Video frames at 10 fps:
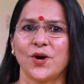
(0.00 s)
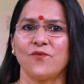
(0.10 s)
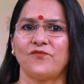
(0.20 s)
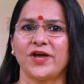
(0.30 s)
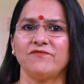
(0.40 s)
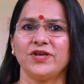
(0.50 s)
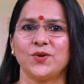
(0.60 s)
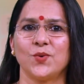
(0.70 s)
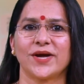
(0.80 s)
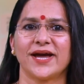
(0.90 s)
Now, when
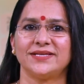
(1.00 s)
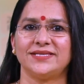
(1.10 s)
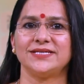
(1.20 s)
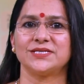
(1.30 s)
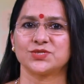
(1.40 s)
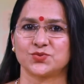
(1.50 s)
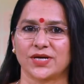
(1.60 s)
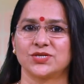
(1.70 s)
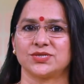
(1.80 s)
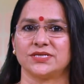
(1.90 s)
we look at these
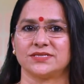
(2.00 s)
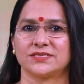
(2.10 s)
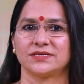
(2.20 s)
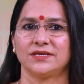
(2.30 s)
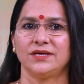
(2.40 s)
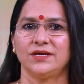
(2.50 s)
structures,